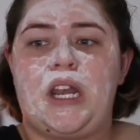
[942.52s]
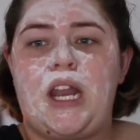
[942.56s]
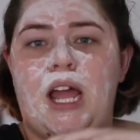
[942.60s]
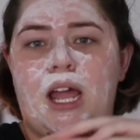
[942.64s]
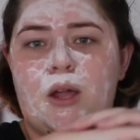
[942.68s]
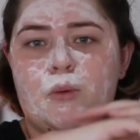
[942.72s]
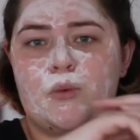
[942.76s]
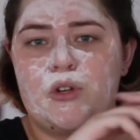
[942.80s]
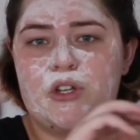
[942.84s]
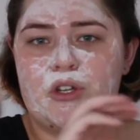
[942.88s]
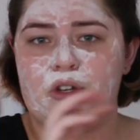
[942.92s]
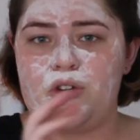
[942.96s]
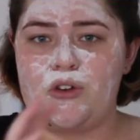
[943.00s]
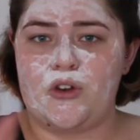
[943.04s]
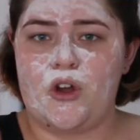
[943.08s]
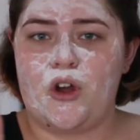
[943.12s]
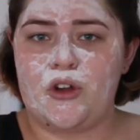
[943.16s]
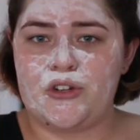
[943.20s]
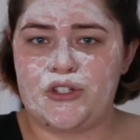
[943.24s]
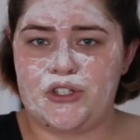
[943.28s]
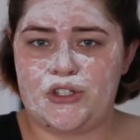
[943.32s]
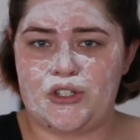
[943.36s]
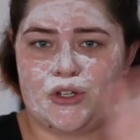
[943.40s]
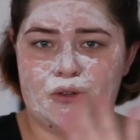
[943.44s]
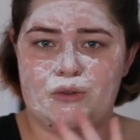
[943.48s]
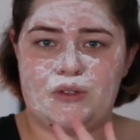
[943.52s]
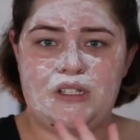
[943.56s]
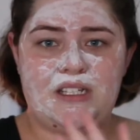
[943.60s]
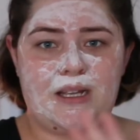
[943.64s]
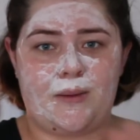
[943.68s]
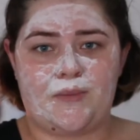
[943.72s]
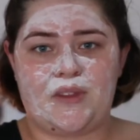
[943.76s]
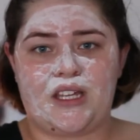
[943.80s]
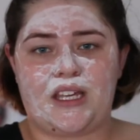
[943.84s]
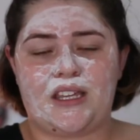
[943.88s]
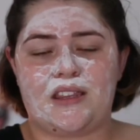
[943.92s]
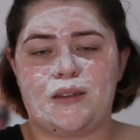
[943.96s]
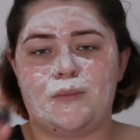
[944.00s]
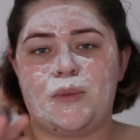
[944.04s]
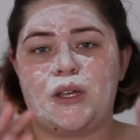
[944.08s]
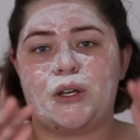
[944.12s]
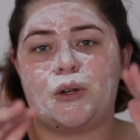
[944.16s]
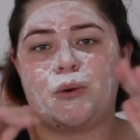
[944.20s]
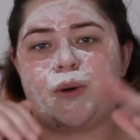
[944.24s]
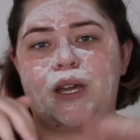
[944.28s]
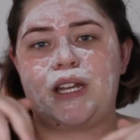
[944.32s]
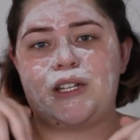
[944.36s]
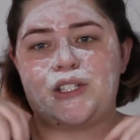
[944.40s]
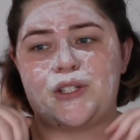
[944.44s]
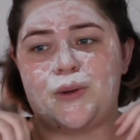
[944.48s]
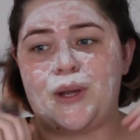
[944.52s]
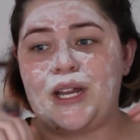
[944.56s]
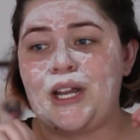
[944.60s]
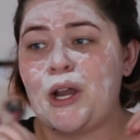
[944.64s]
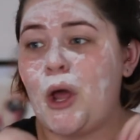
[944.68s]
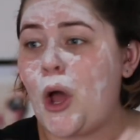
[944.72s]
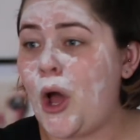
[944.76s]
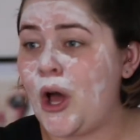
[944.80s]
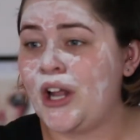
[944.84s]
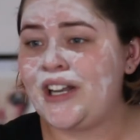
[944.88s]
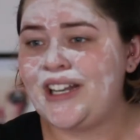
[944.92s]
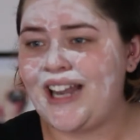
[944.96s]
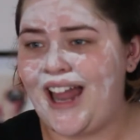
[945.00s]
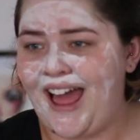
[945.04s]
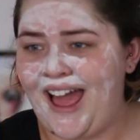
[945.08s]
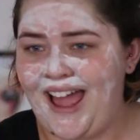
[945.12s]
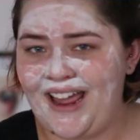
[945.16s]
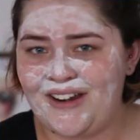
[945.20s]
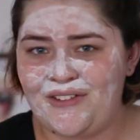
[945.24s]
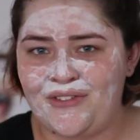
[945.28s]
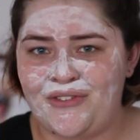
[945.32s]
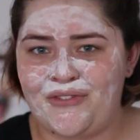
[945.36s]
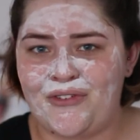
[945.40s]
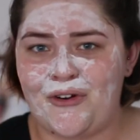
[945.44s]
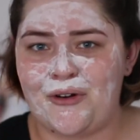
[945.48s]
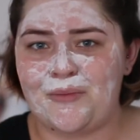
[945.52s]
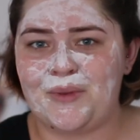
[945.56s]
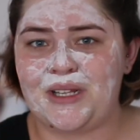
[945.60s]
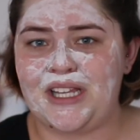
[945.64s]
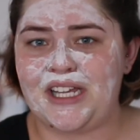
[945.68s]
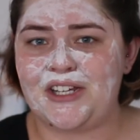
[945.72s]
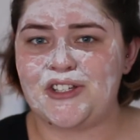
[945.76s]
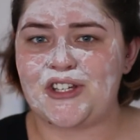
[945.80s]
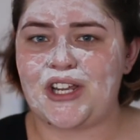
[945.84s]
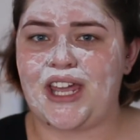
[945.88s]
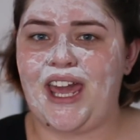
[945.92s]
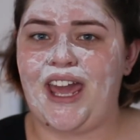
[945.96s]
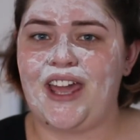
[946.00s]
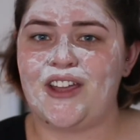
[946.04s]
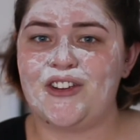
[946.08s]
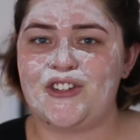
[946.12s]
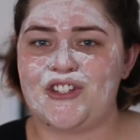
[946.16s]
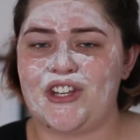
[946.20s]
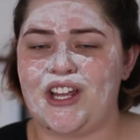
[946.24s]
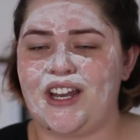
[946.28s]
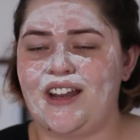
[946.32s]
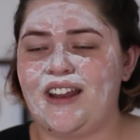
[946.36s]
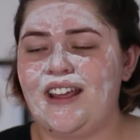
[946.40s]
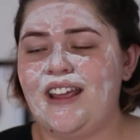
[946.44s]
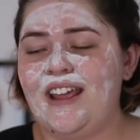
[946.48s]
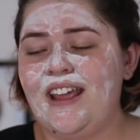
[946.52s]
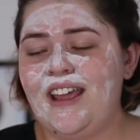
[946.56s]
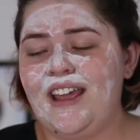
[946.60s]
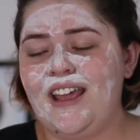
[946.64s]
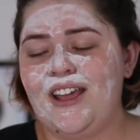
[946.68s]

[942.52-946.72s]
I would not do something in the middle and do an online formal education.